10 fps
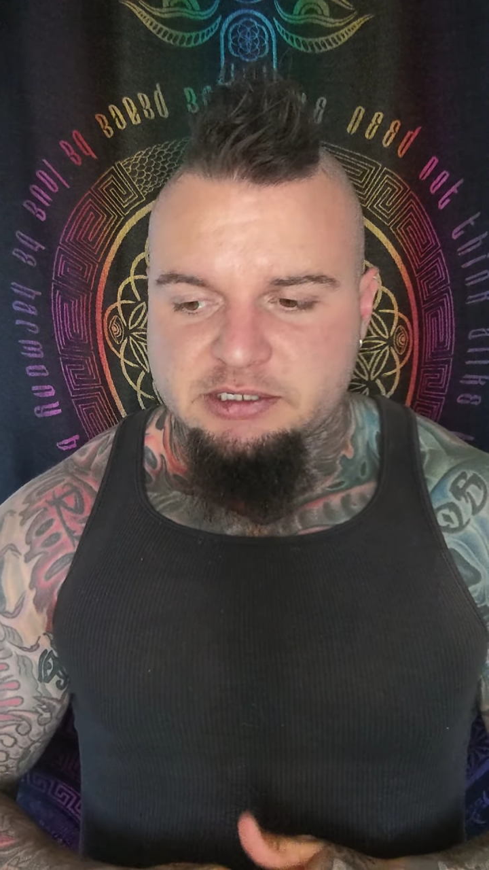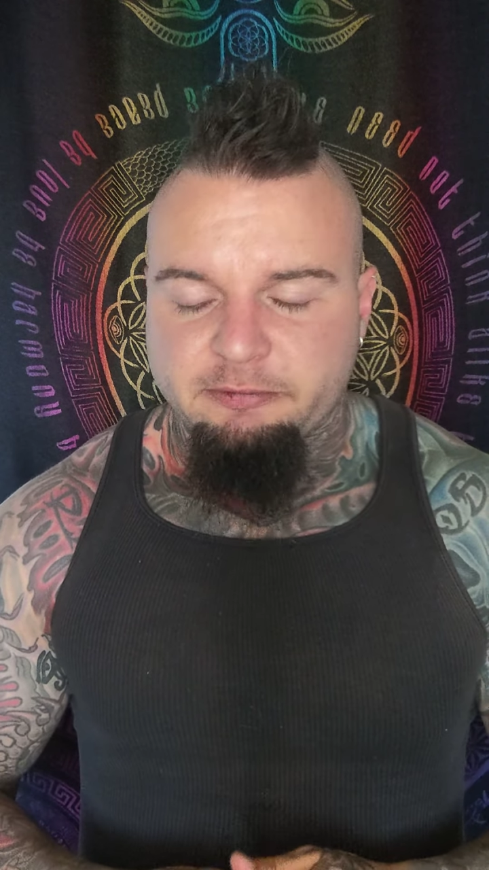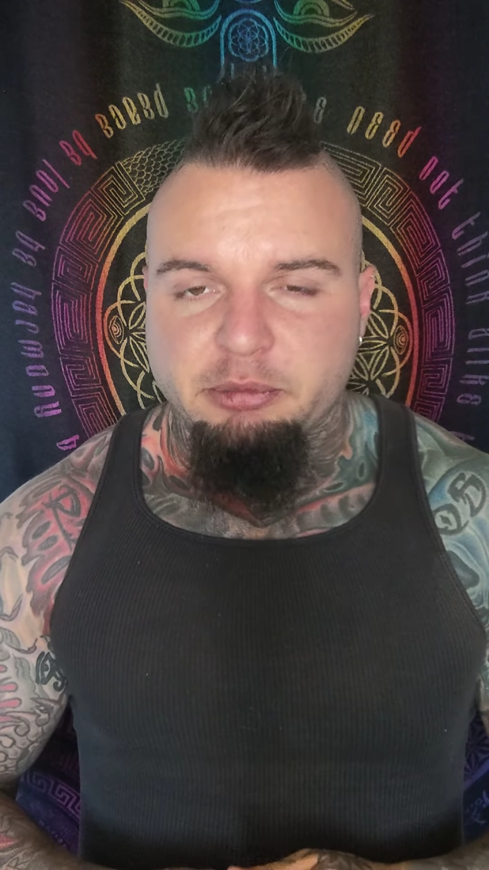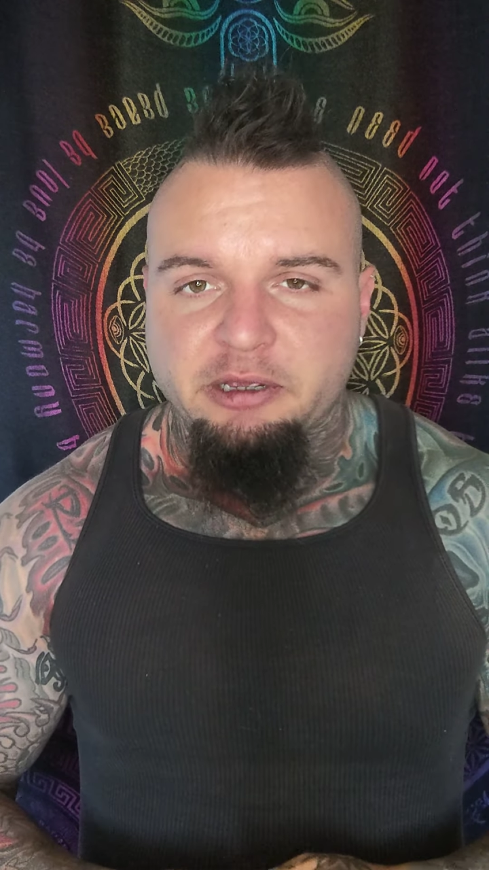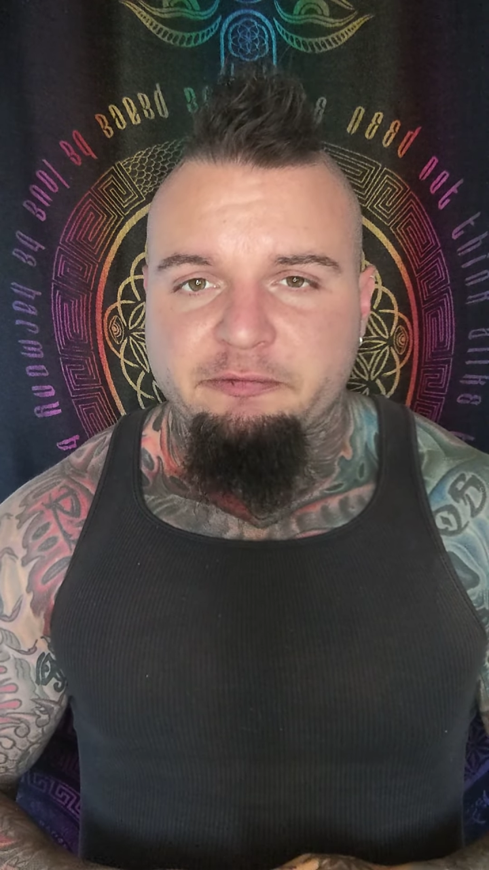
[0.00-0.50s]
just
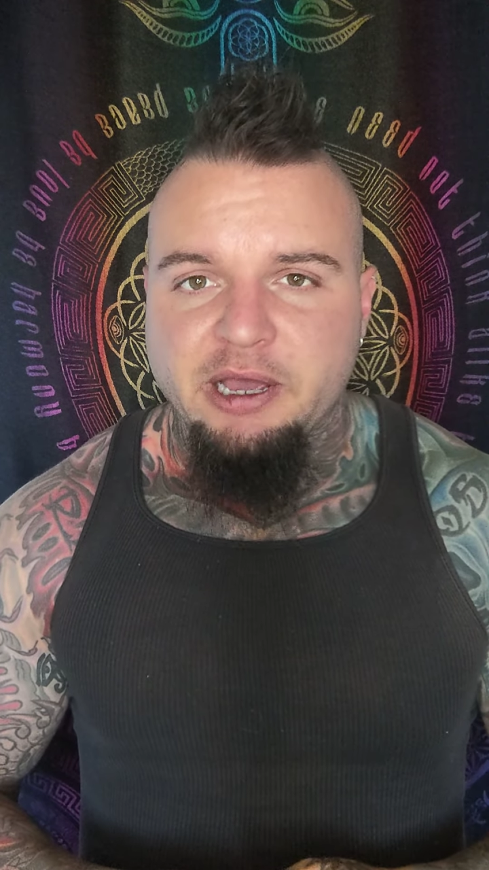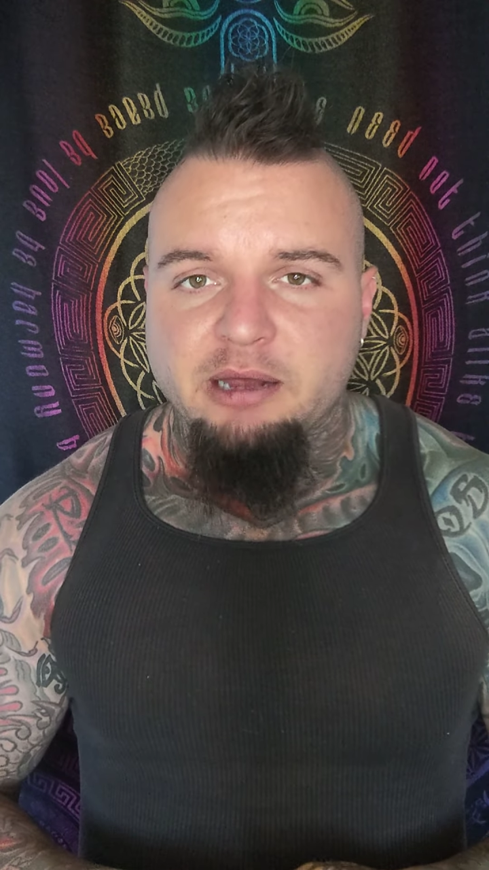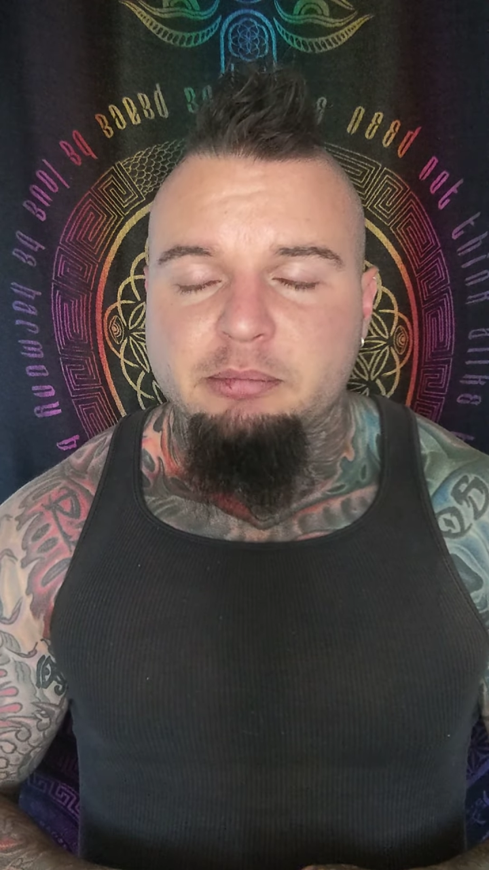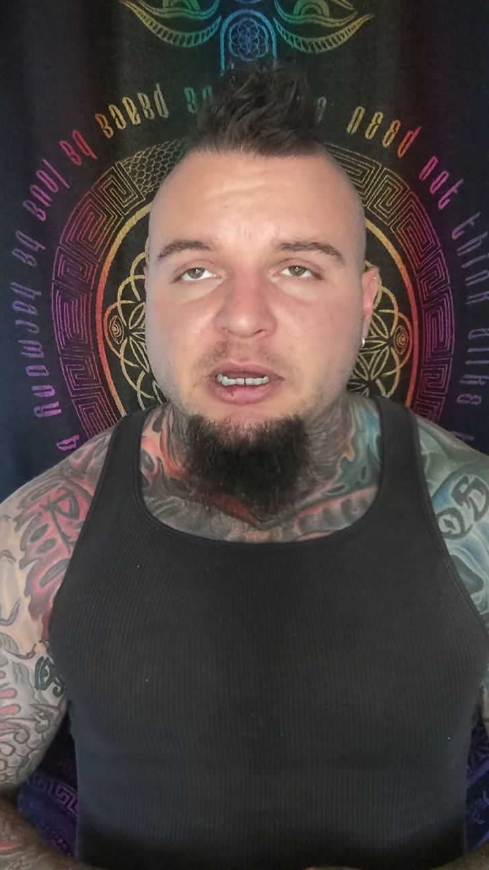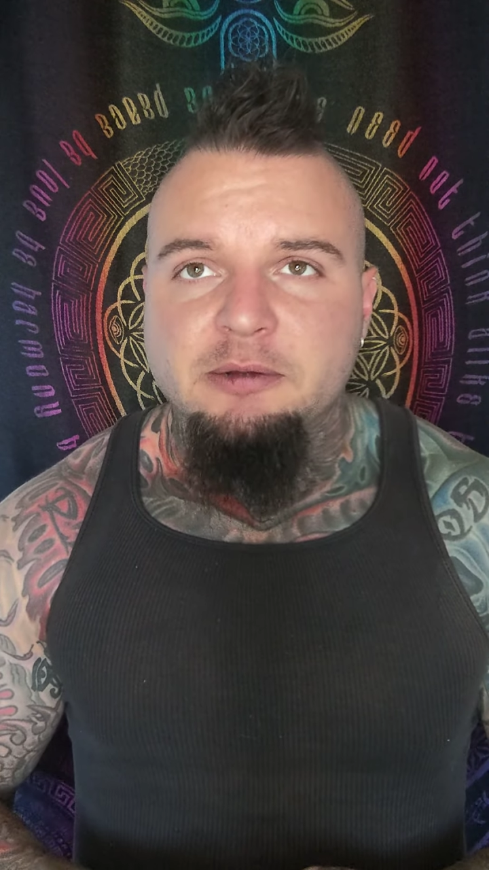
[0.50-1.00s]
for being a
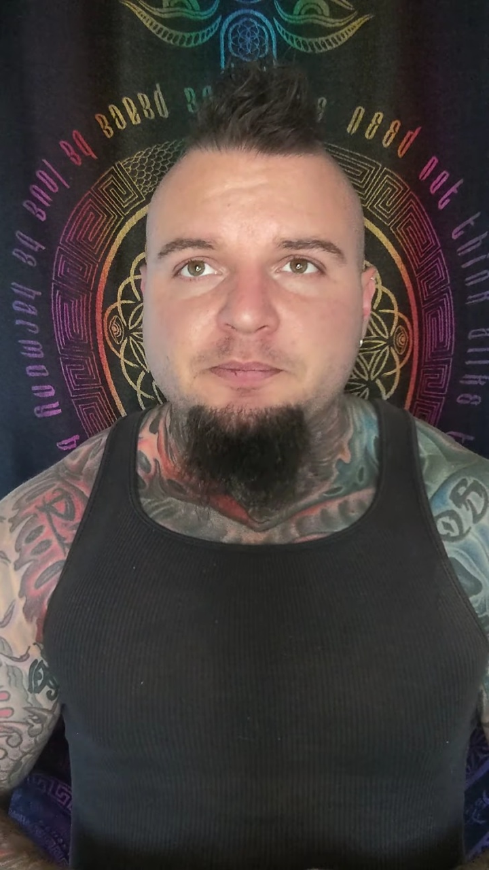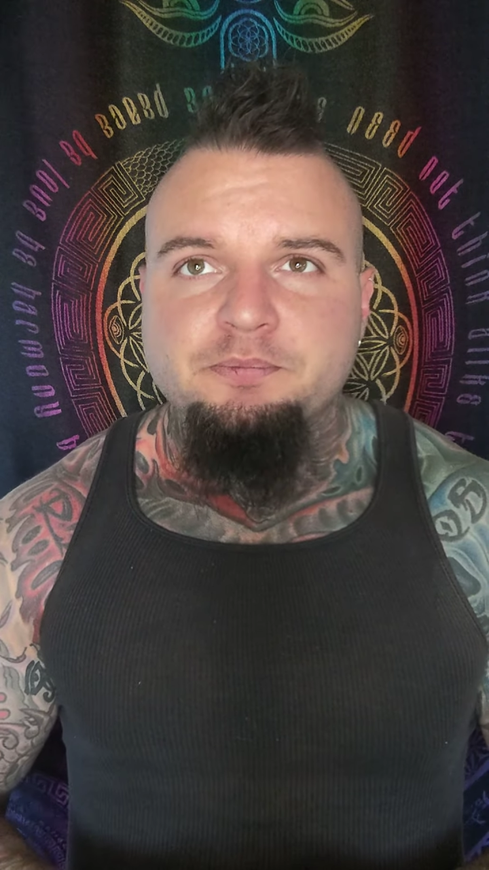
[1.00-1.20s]
vet, but